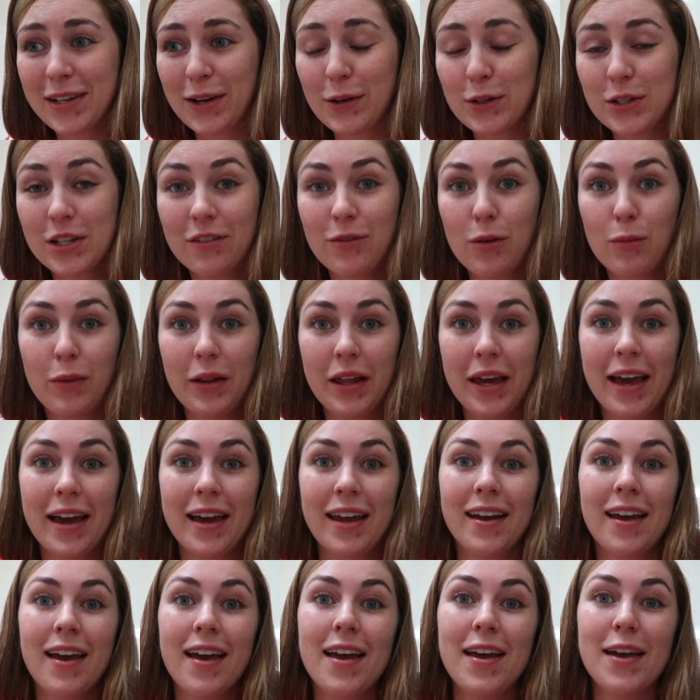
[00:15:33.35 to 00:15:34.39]
I also have a
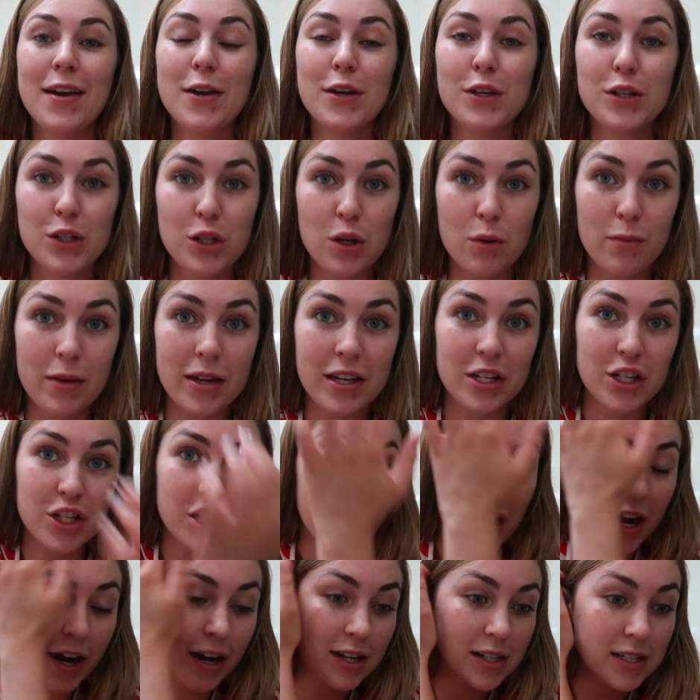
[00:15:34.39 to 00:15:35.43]
plan to meet
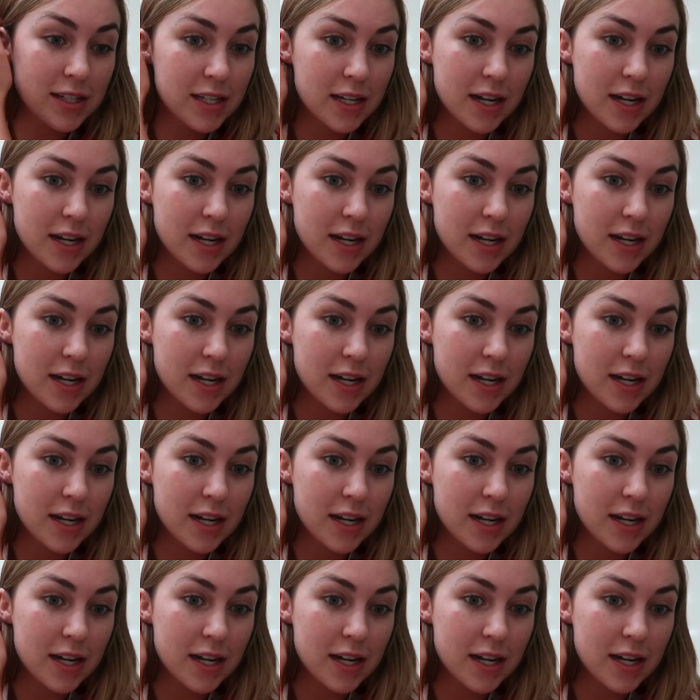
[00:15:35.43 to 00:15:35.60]
Sharon